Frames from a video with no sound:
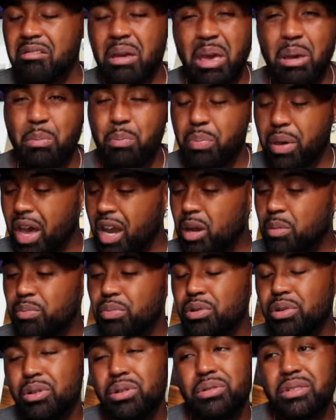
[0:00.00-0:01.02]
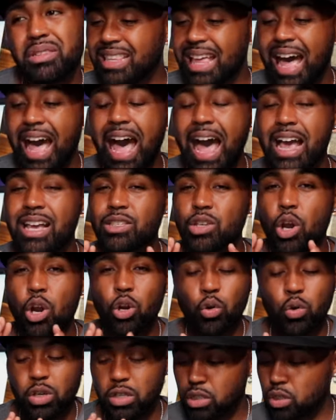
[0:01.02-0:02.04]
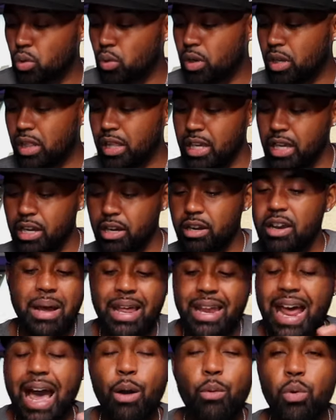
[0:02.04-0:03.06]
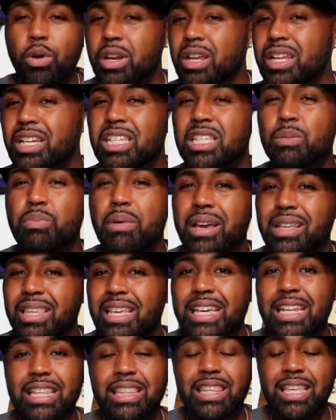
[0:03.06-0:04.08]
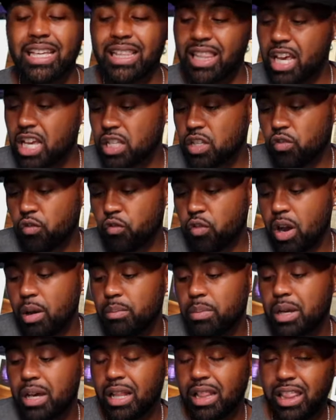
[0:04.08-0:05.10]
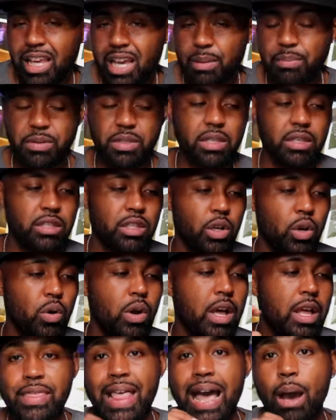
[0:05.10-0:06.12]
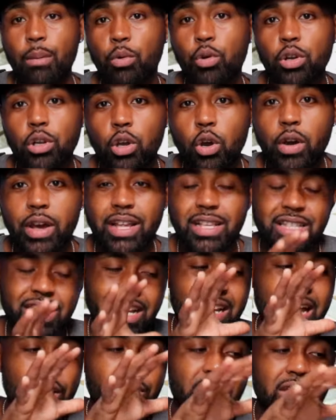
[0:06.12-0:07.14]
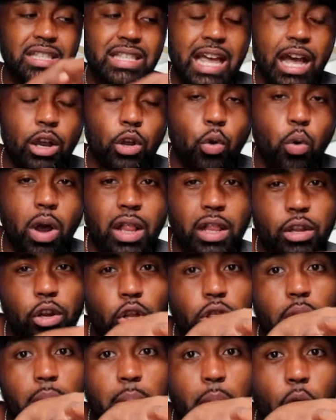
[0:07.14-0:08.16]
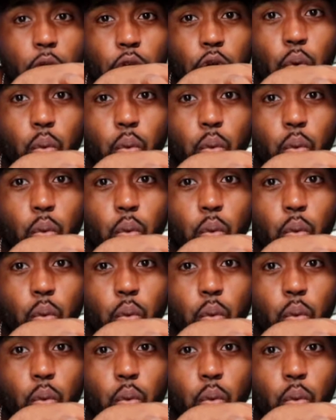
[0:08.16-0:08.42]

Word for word: impeccable. The highs are crystal clear, and I wouldn't expect anything less from Klipsch. So now I'm going to go ahead and check out the sound quality on the Mark